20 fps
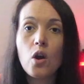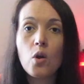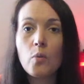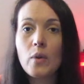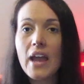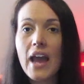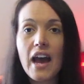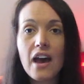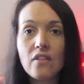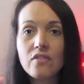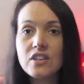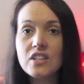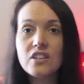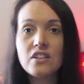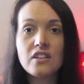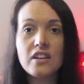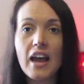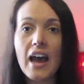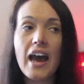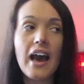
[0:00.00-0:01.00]
are we having
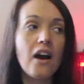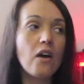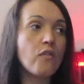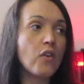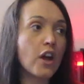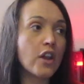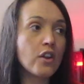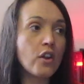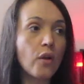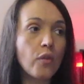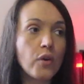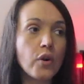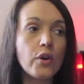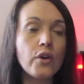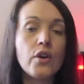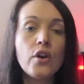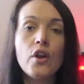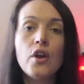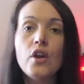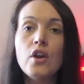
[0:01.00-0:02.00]
to have
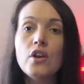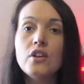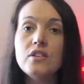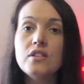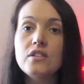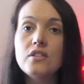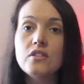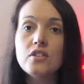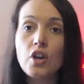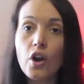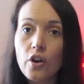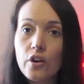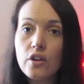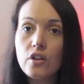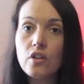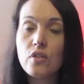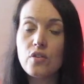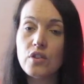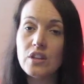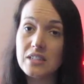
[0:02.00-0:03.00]
another
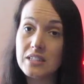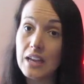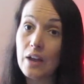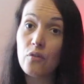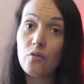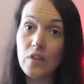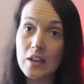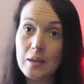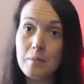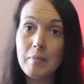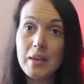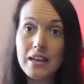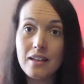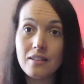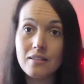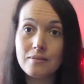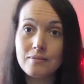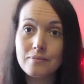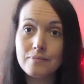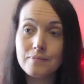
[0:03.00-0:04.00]
turtle that's a
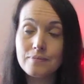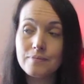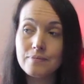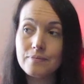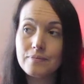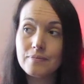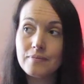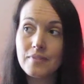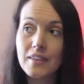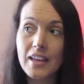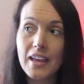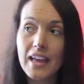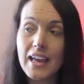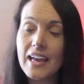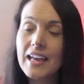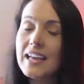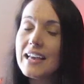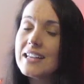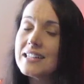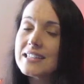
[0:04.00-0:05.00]
female?
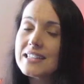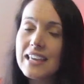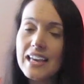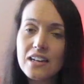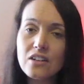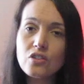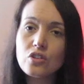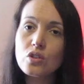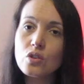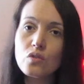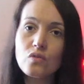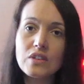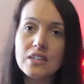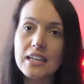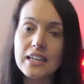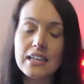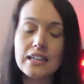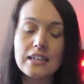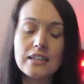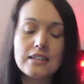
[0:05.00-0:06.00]
It is getting so
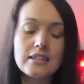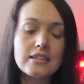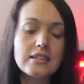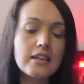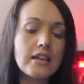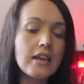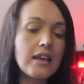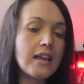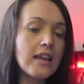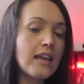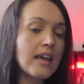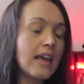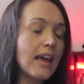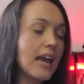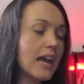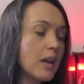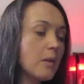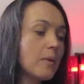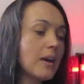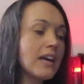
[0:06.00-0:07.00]
ridiculous.
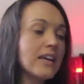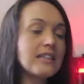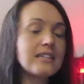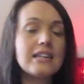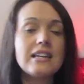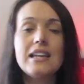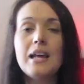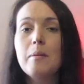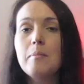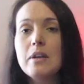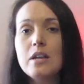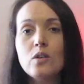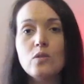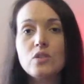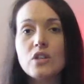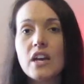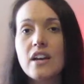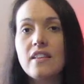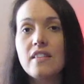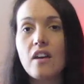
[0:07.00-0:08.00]
Anyways, let me know
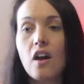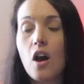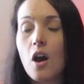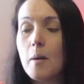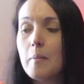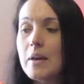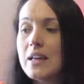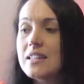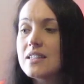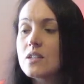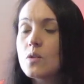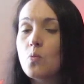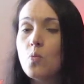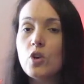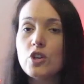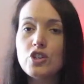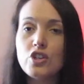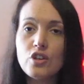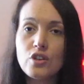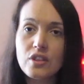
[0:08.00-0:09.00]
down in the comments
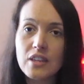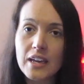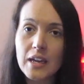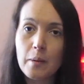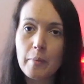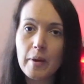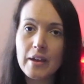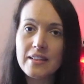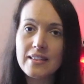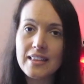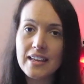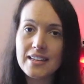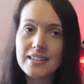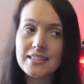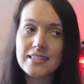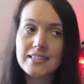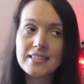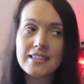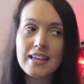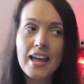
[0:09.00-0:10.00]
what you think about
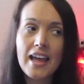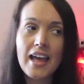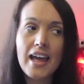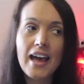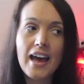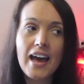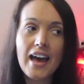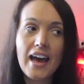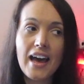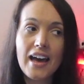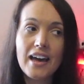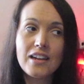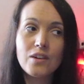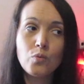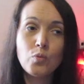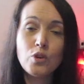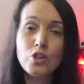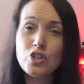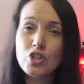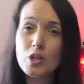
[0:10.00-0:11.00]
this
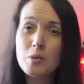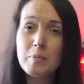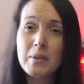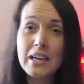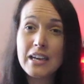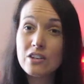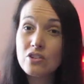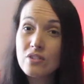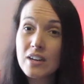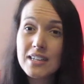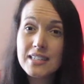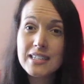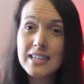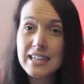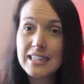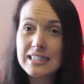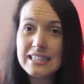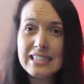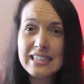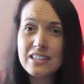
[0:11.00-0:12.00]
and would you be
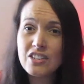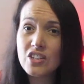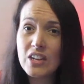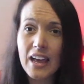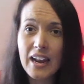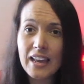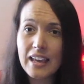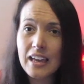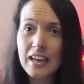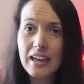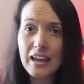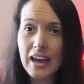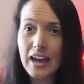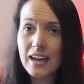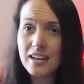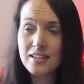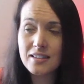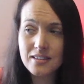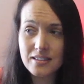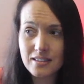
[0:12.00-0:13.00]
interested in seeing Jennika
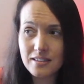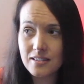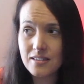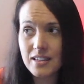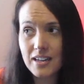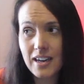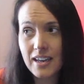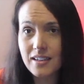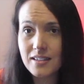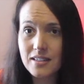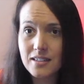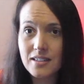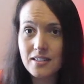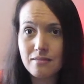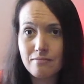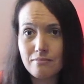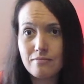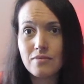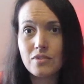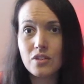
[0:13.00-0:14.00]
as the
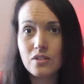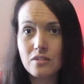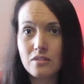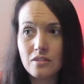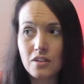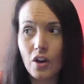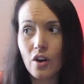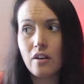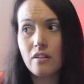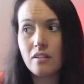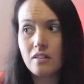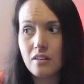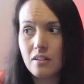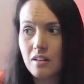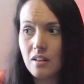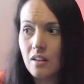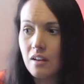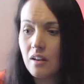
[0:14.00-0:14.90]
next turtle?